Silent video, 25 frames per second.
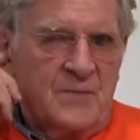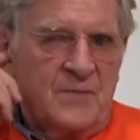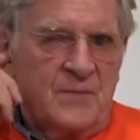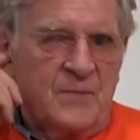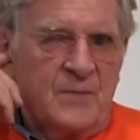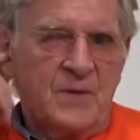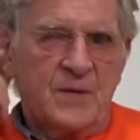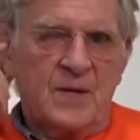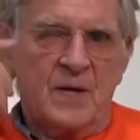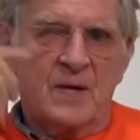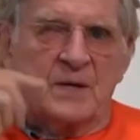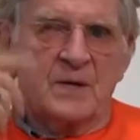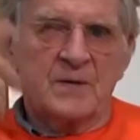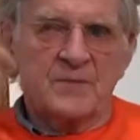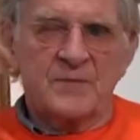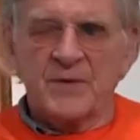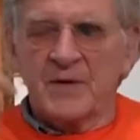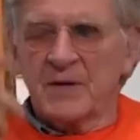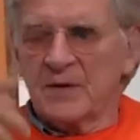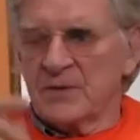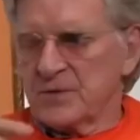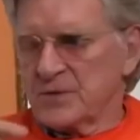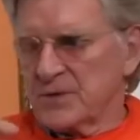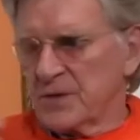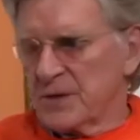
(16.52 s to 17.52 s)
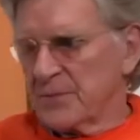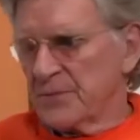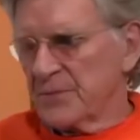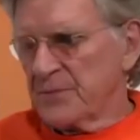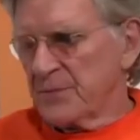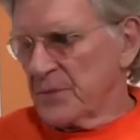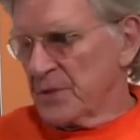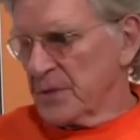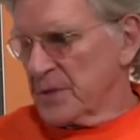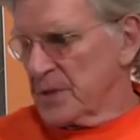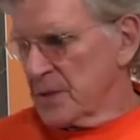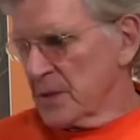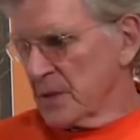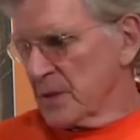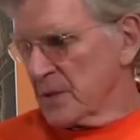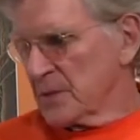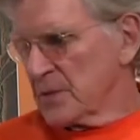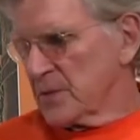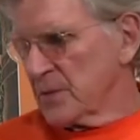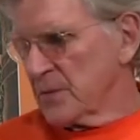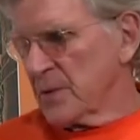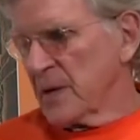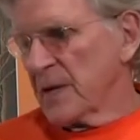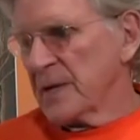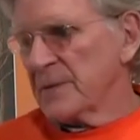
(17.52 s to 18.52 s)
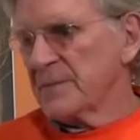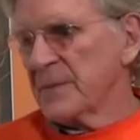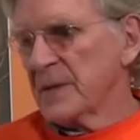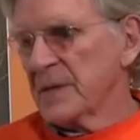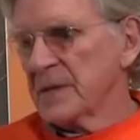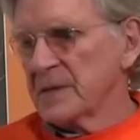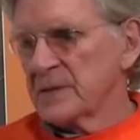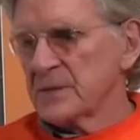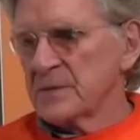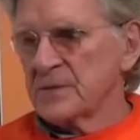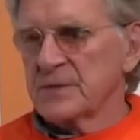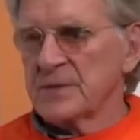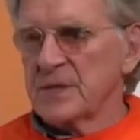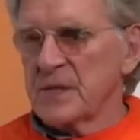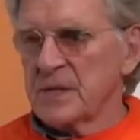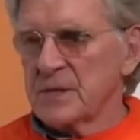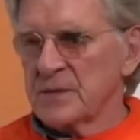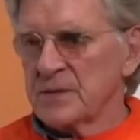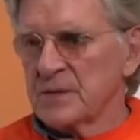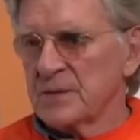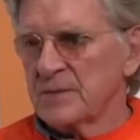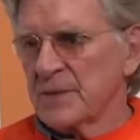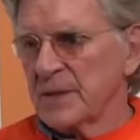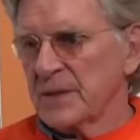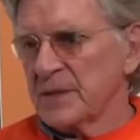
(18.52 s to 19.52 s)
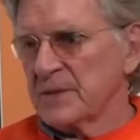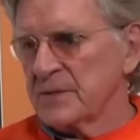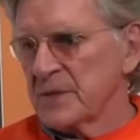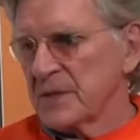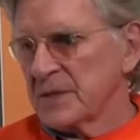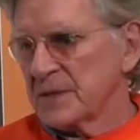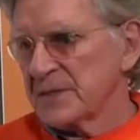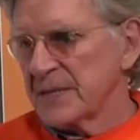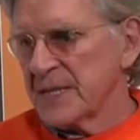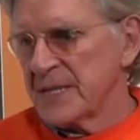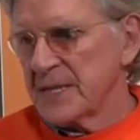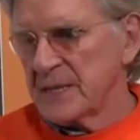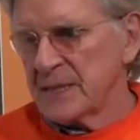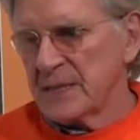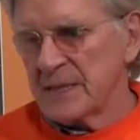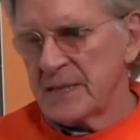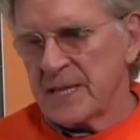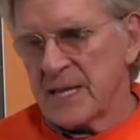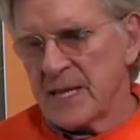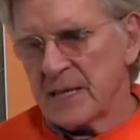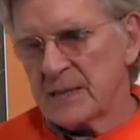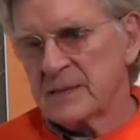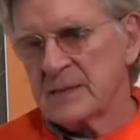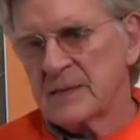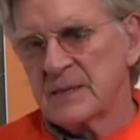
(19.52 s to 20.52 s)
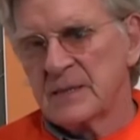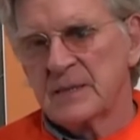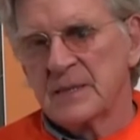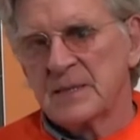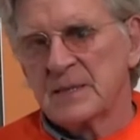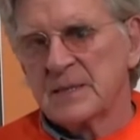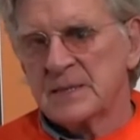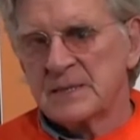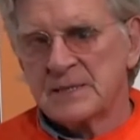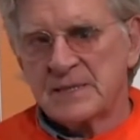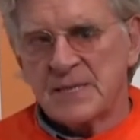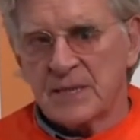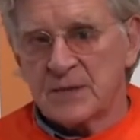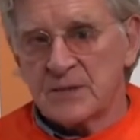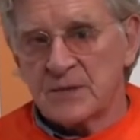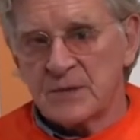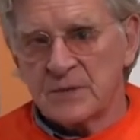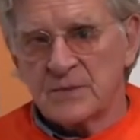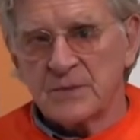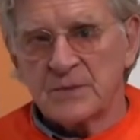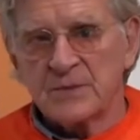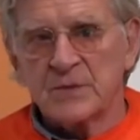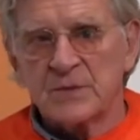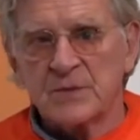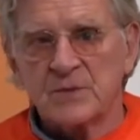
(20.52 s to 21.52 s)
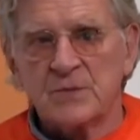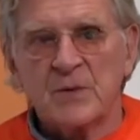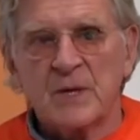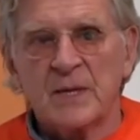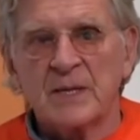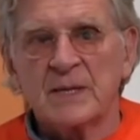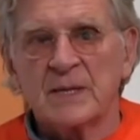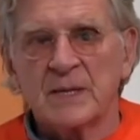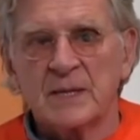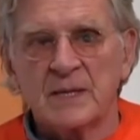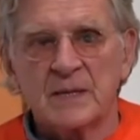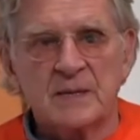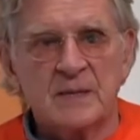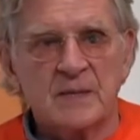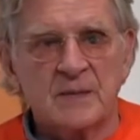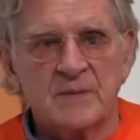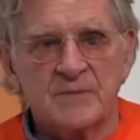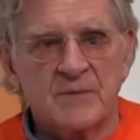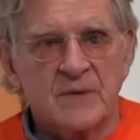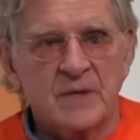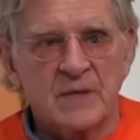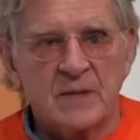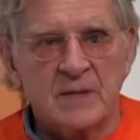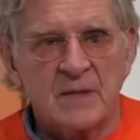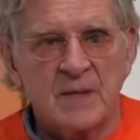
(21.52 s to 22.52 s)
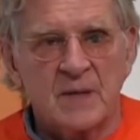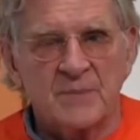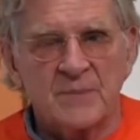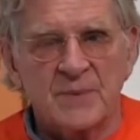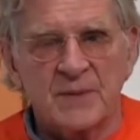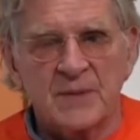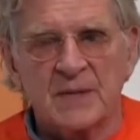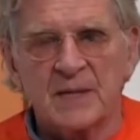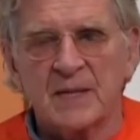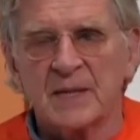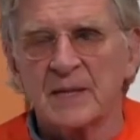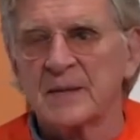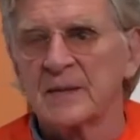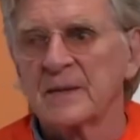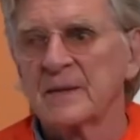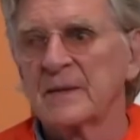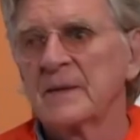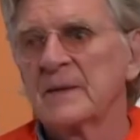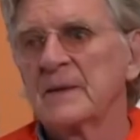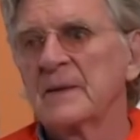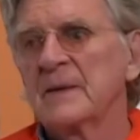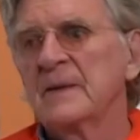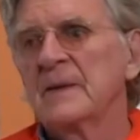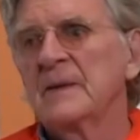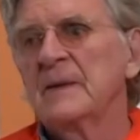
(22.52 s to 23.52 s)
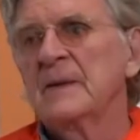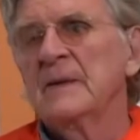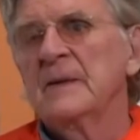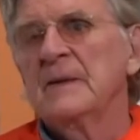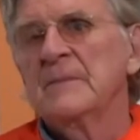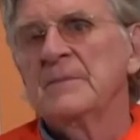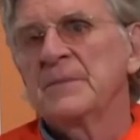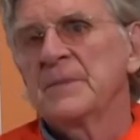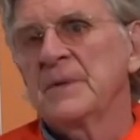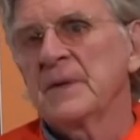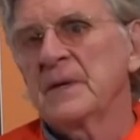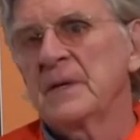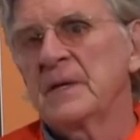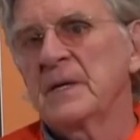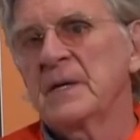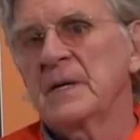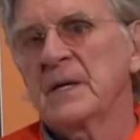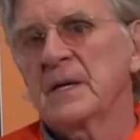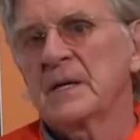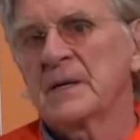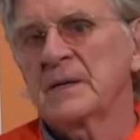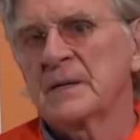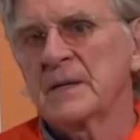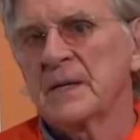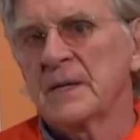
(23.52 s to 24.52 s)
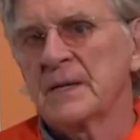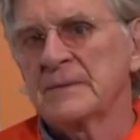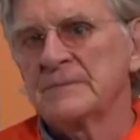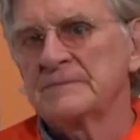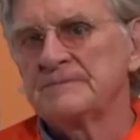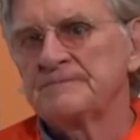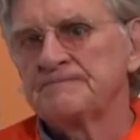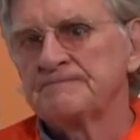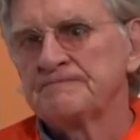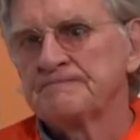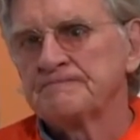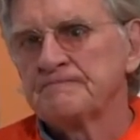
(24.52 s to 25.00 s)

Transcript: with, on a fellowship for a year to write my dissertation by translating that section, which is quite lengthy and very complicated. And um,